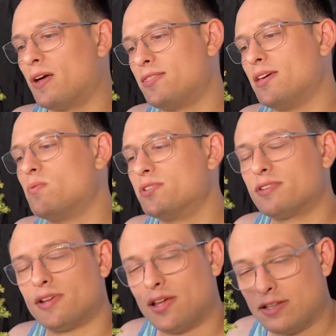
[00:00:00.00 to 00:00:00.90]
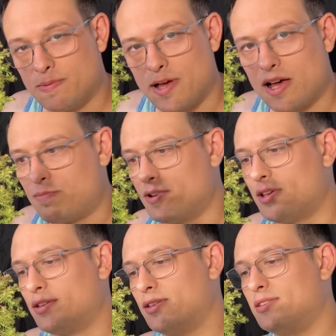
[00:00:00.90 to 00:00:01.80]
think what's going to end up
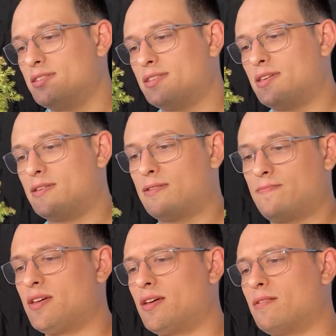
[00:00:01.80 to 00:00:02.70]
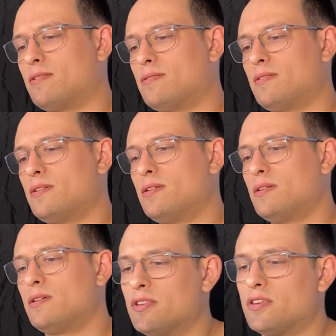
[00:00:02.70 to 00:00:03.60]
happening is
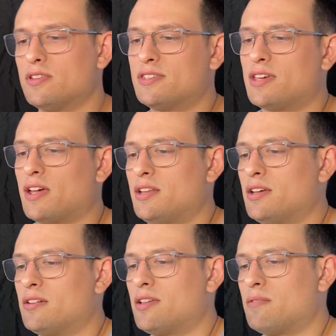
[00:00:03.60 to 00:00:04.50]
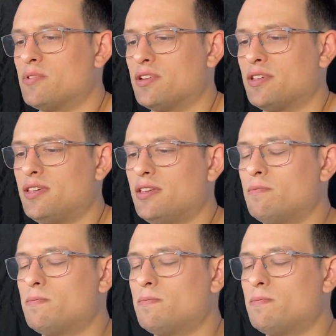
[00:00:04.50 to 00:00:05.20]
the good side here that I'm going to keep